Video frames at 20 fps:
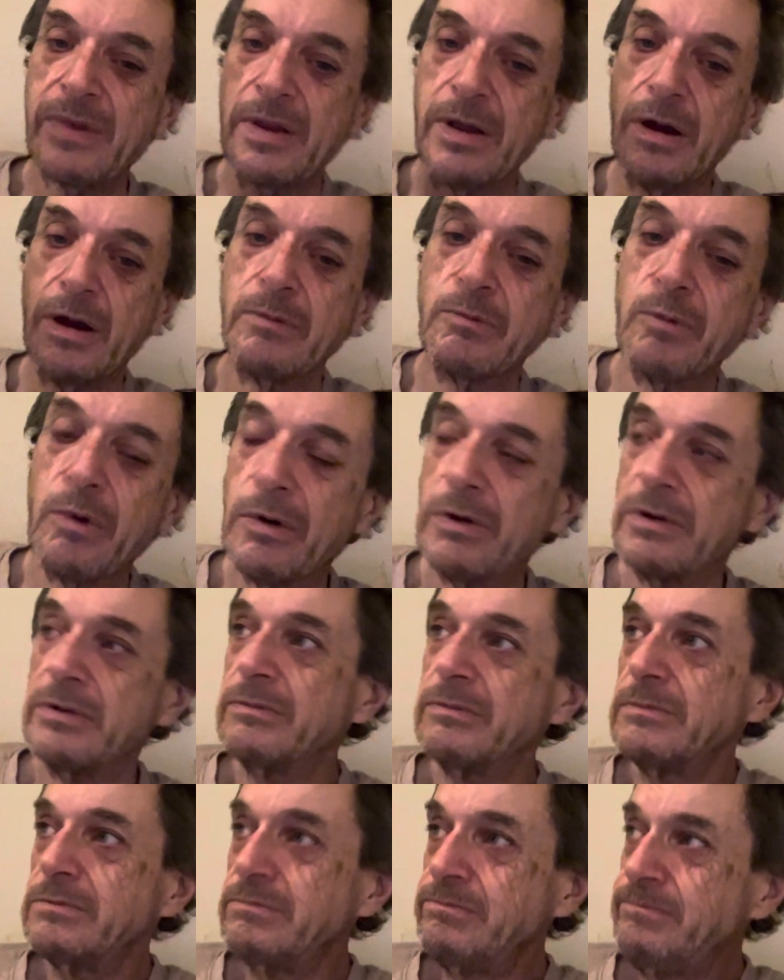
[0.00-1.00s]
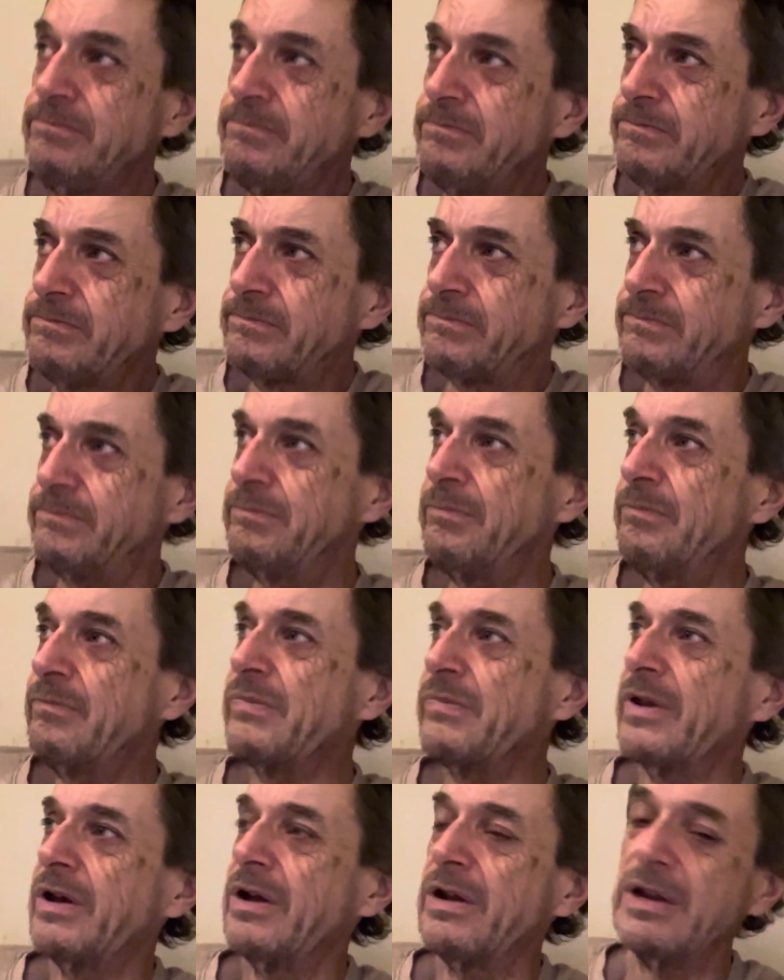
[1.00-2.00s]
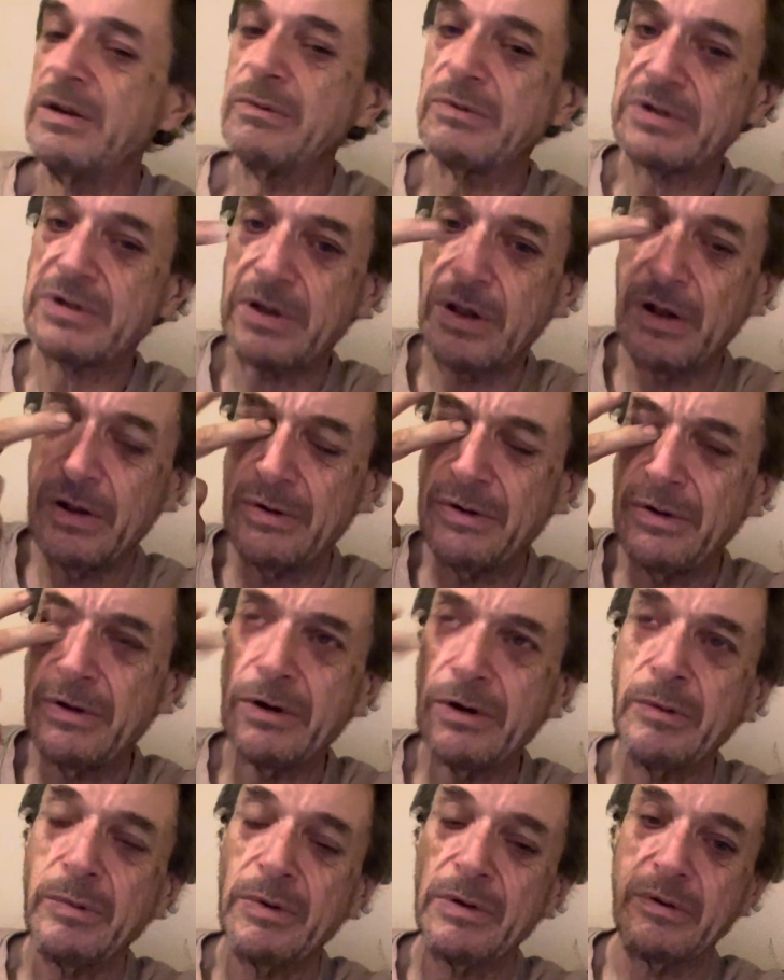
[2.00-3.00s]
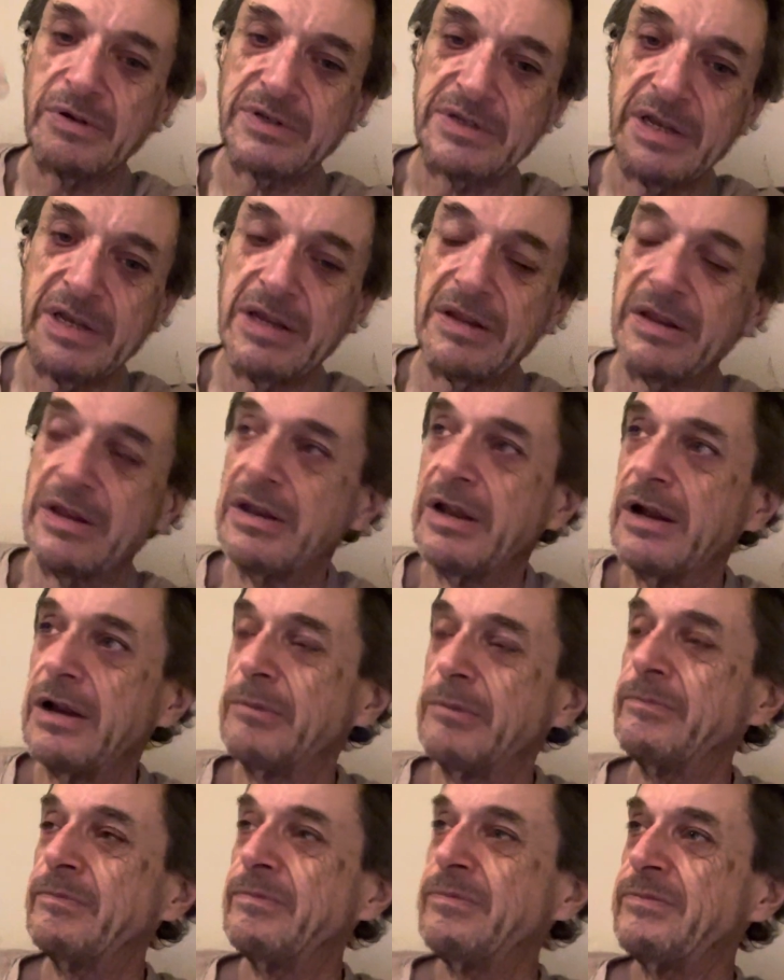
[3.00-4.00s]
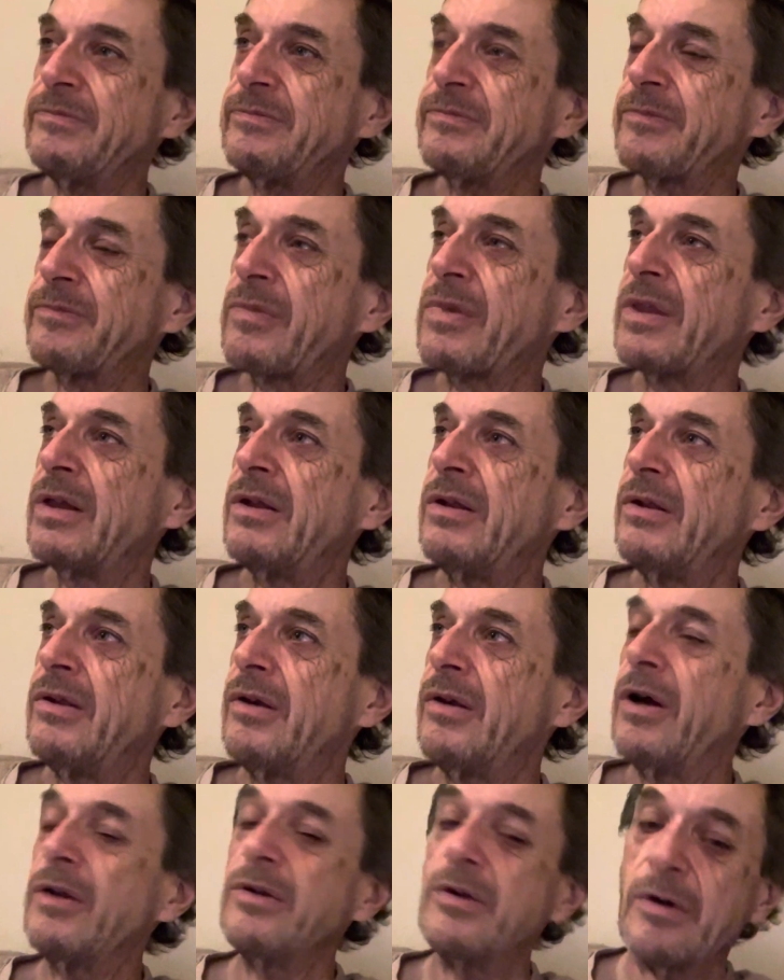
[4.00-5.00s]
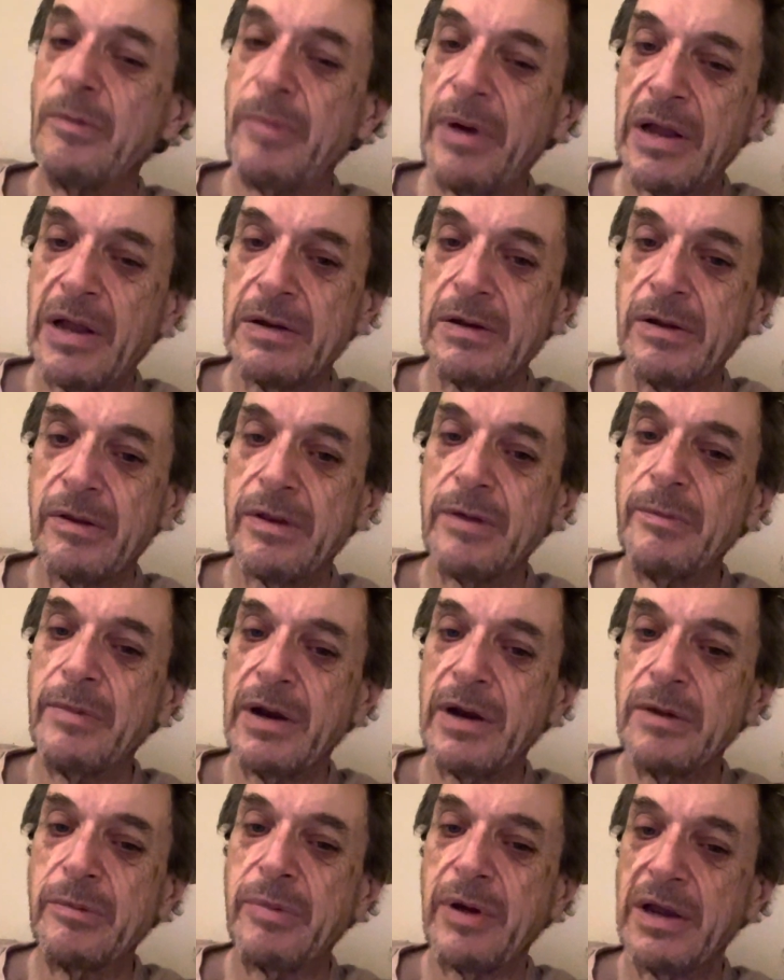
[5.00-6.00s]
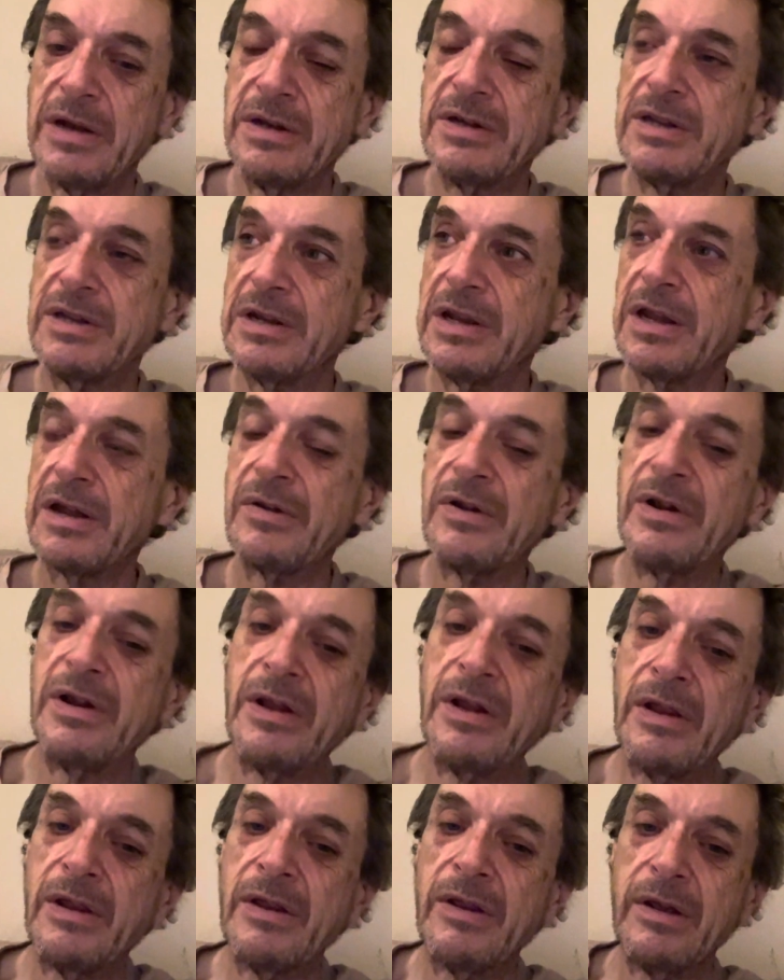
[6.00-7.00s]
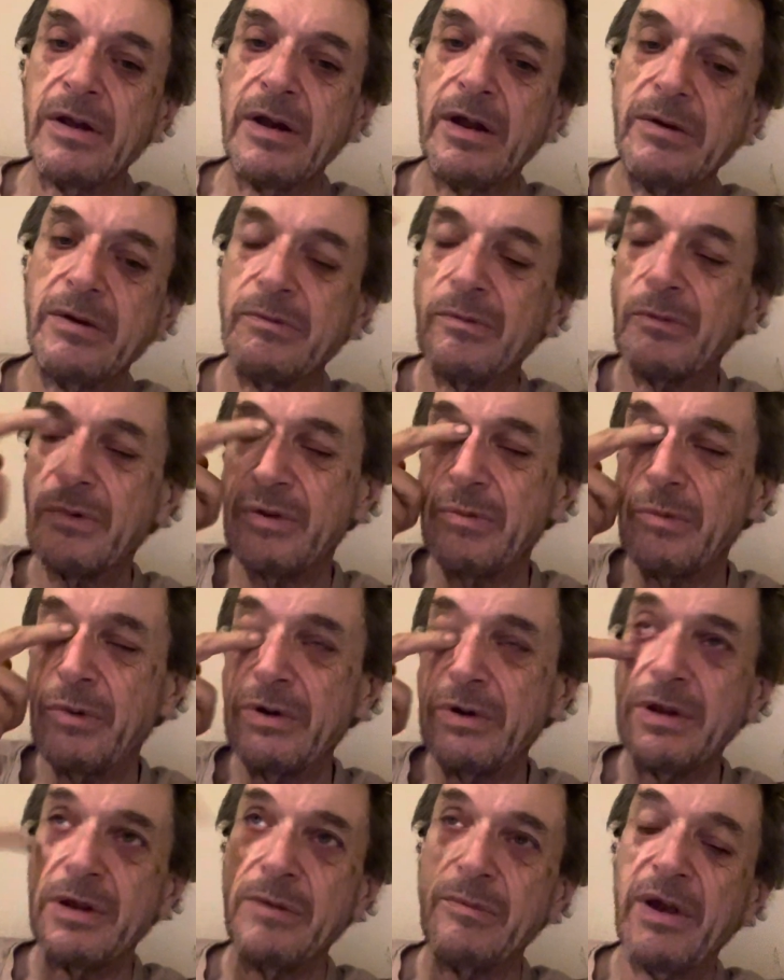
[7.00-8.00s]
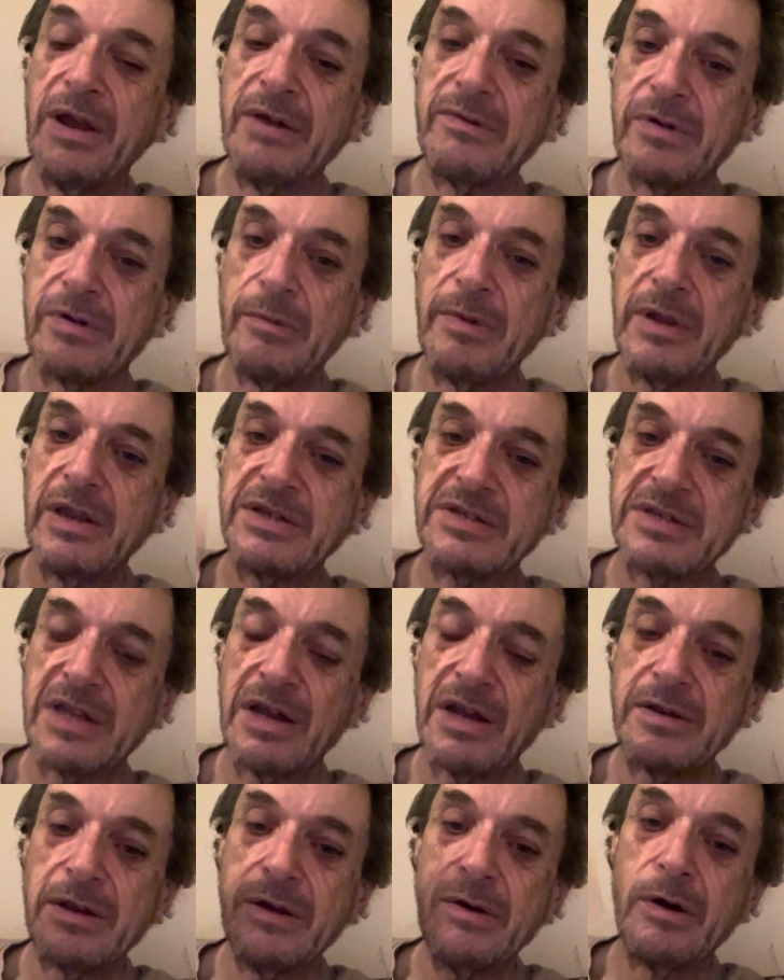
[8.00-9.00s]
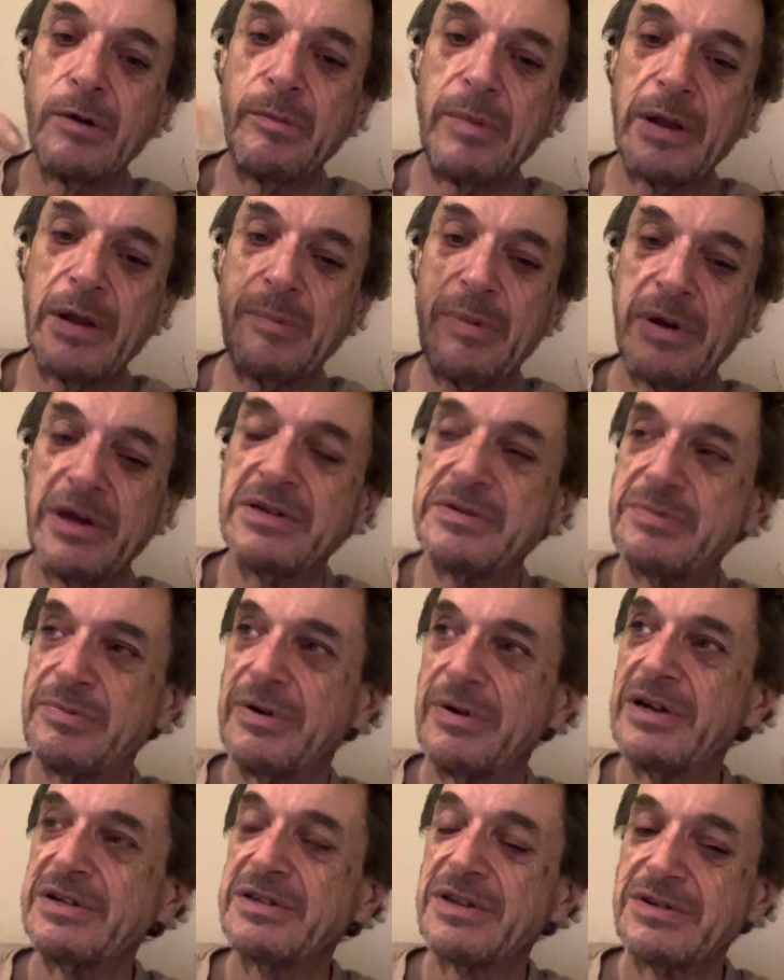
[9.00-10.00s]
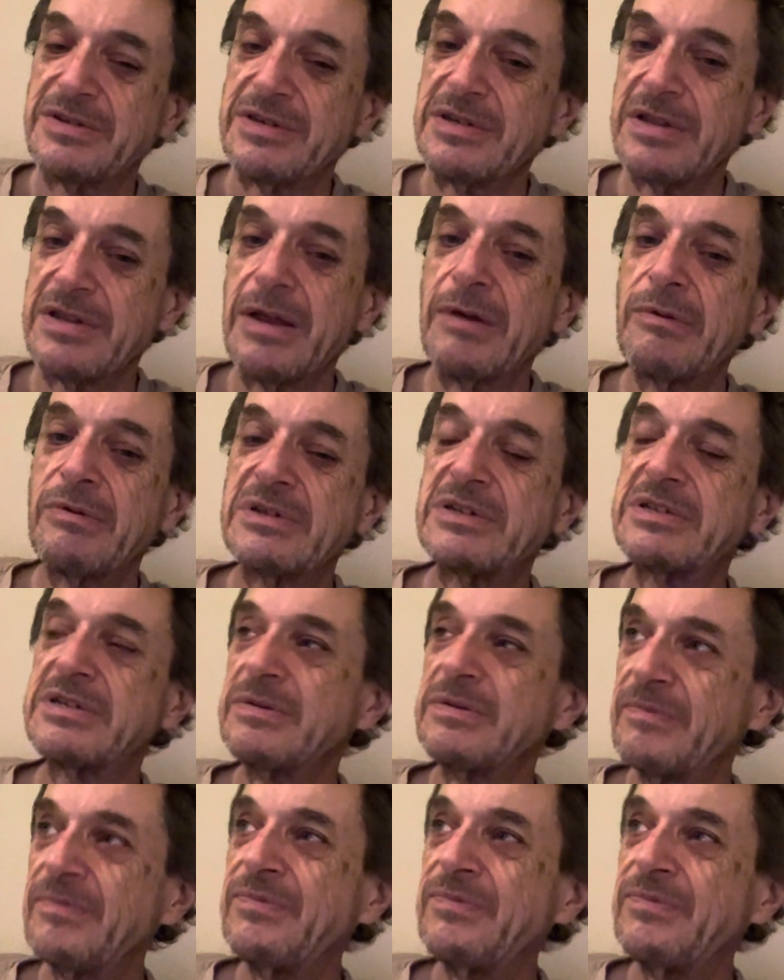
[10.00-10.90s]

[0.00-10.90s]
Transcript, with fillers: and won and he was called Noble, wasn't he? Um, or Nobel, the man who patented it. And with money he made from it, he started the Nobel Peace Prize because it, it, was